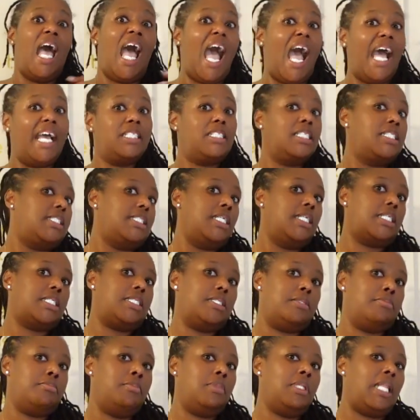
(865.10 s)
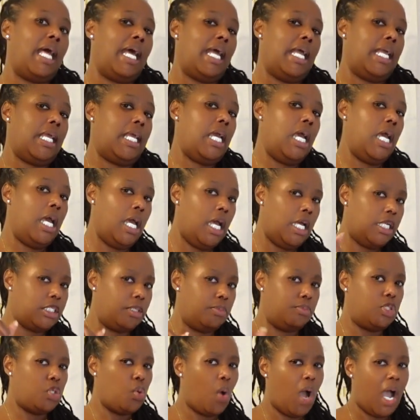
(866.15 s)
I just took some, like,
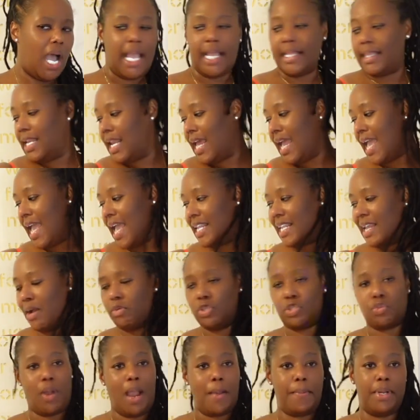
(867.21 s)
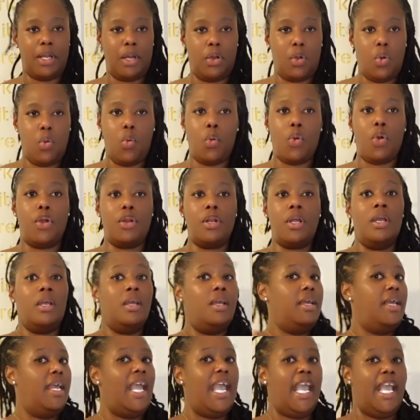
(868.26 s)
some twine that I had that was wrapping a cord
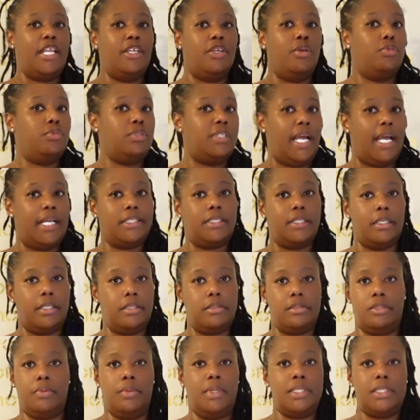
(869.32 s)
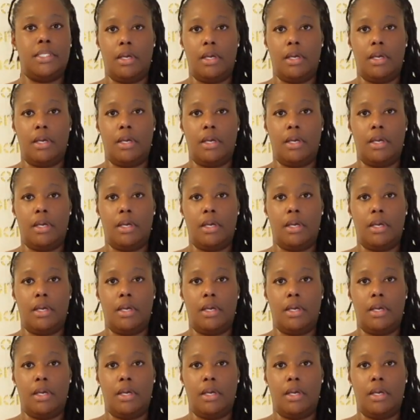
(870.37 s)
and used that to do it.